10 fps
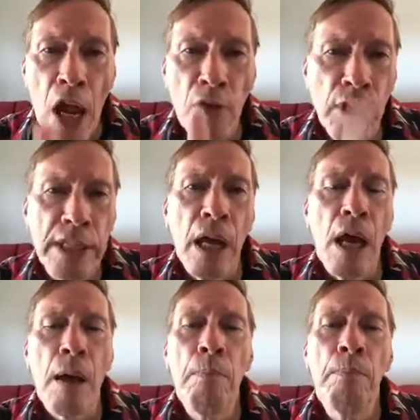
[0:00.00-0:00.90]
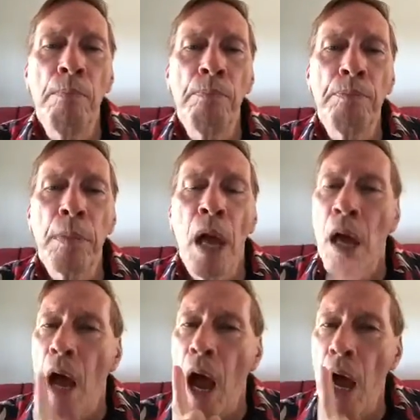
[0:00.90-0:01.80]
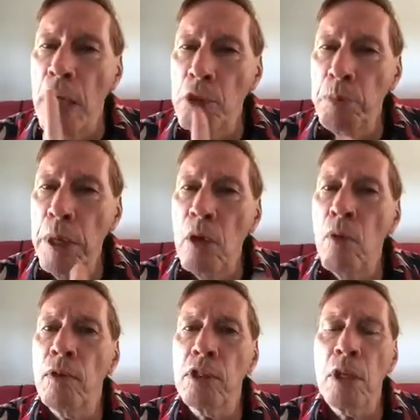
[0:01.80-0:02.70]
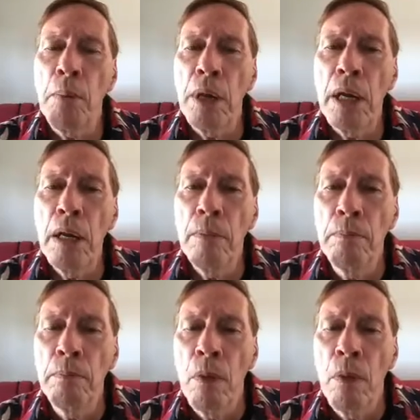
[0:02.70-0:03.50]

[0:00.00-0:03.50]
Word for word: Every time I speak over somebody